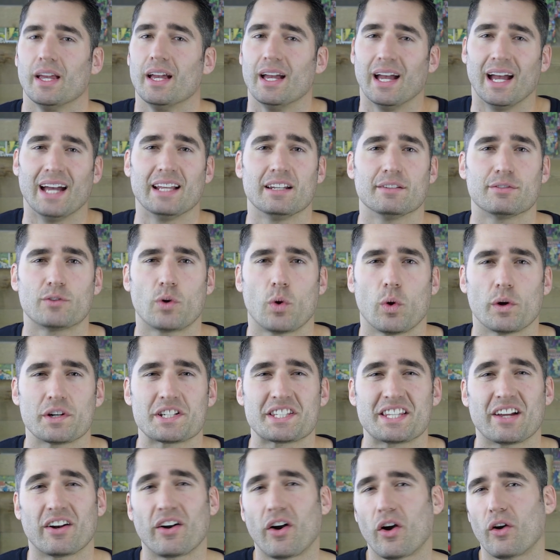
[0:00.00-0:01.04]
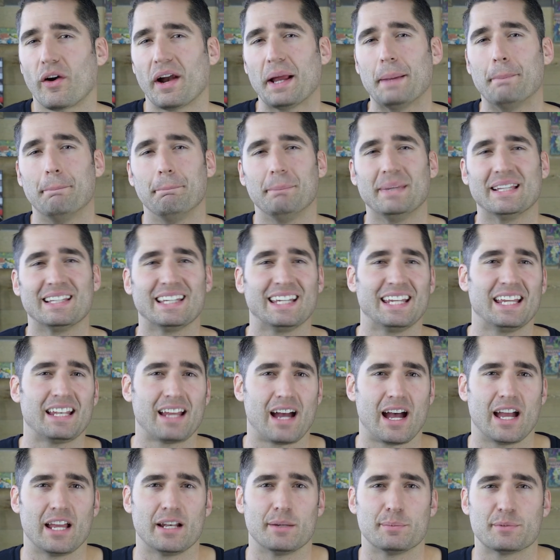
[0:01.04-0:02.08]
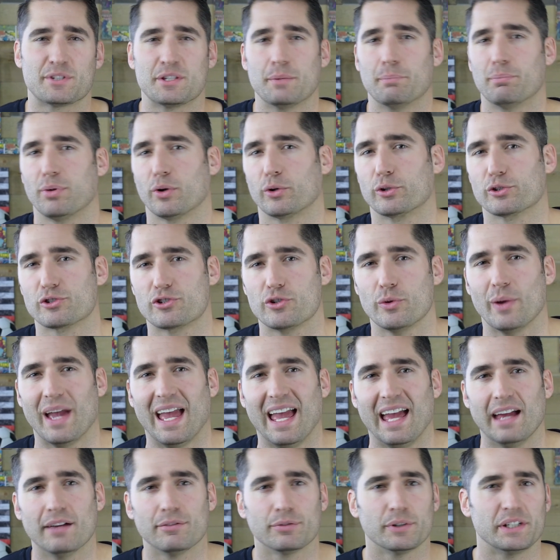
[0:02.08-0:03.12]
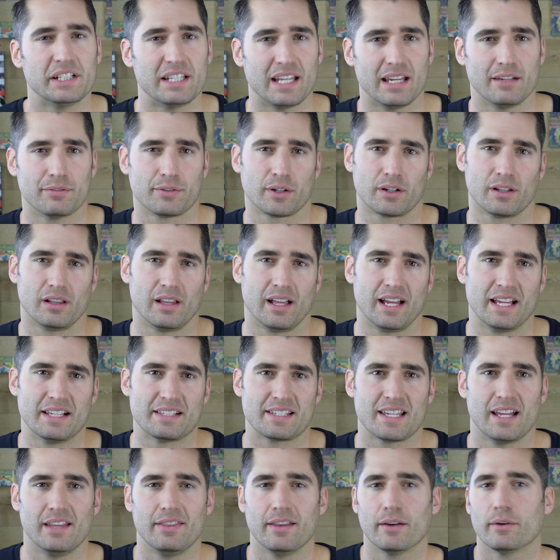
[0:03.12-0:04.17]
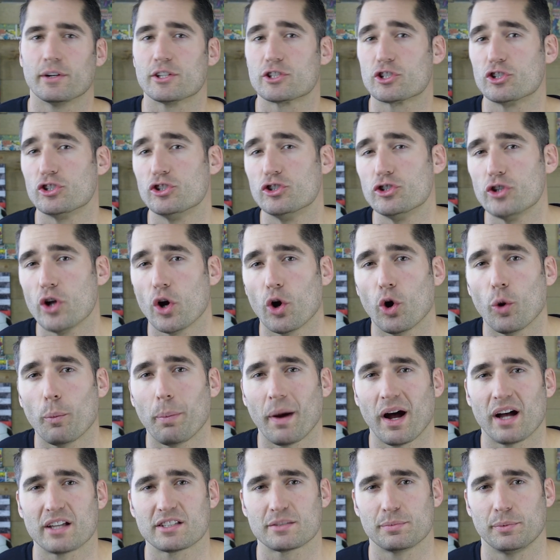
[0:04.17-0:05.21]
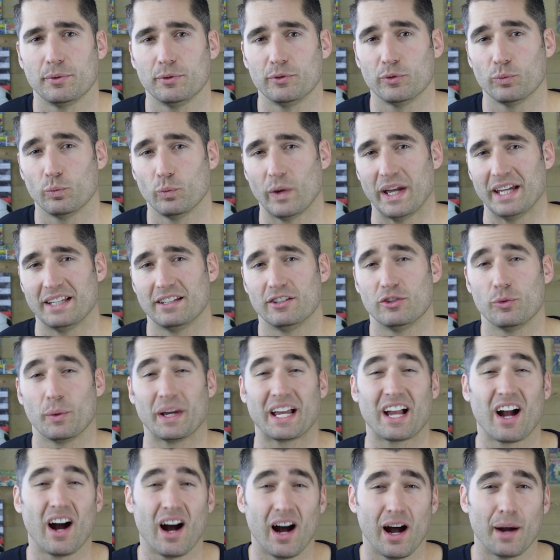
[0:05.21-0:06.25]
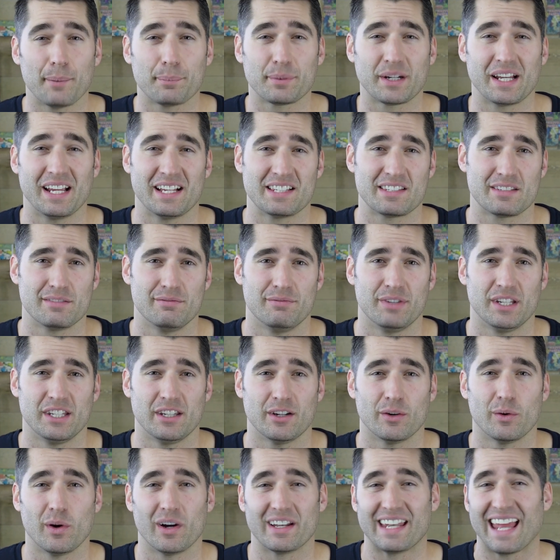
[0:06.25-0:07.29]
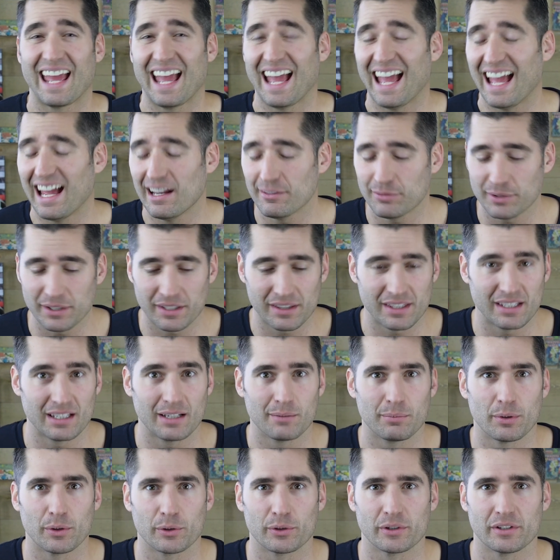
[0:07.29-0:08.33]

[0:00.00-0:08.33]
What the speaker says: And of course, there are a million items that brokers do every day for clients, and there is no possible way to do a comprehensive video on everything a broker